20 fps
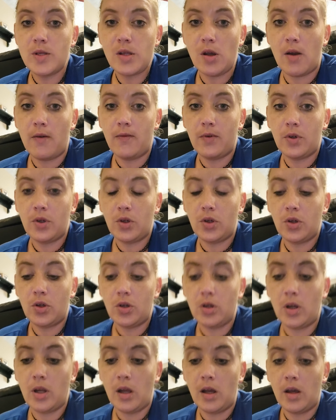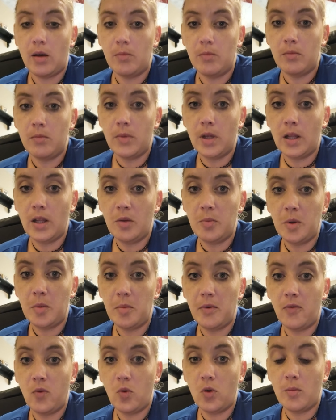softener a little bit
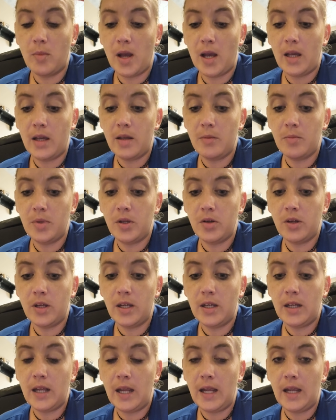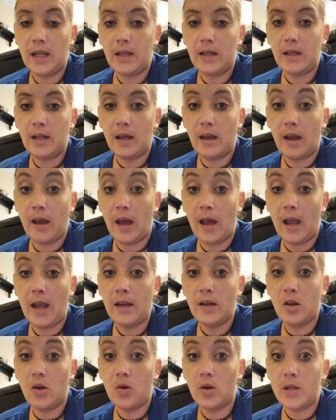before my period, and
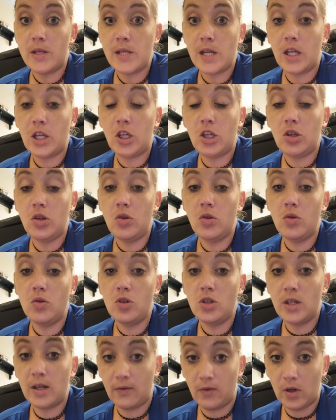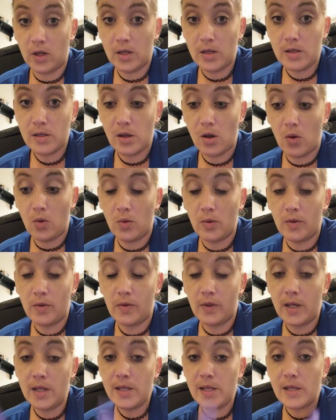I noticed a huge difference. So
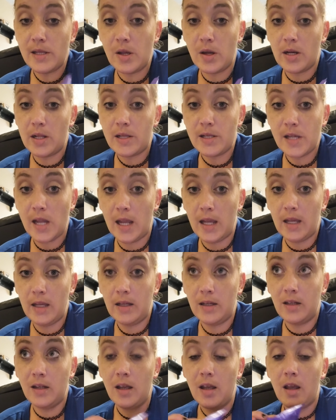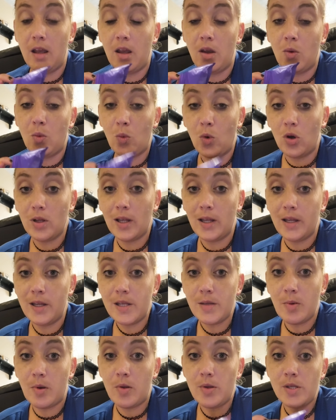this is going to stay in, work like
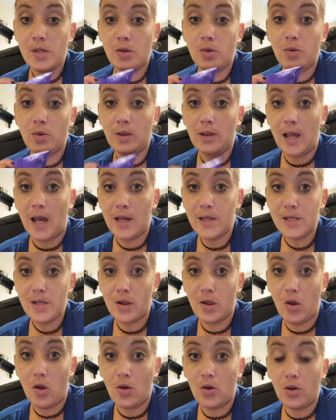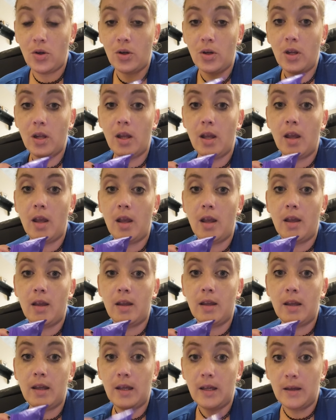it's supposed to, last longer
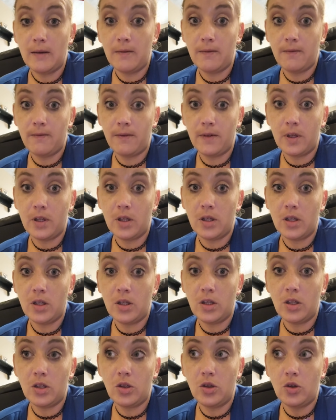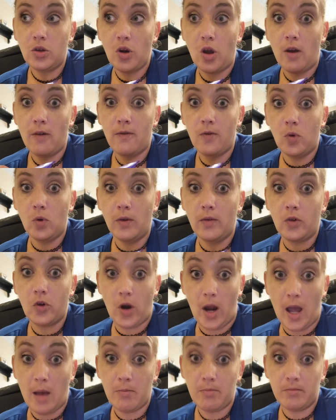if you're not full of
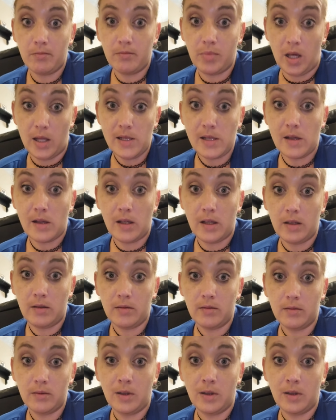crap, basically.